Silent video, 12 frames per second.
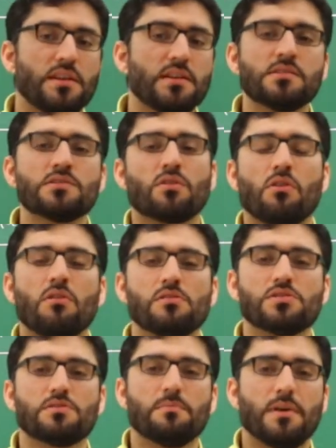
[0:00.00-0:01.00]
is
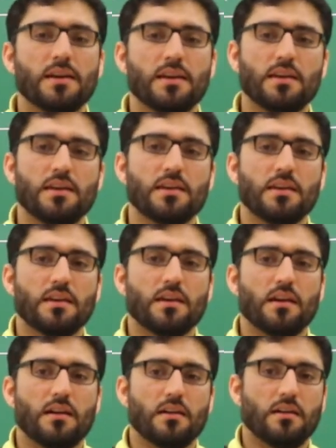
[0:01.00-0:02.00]
caused by
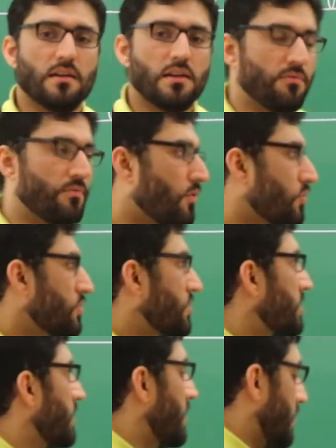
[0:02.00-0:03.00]
a force,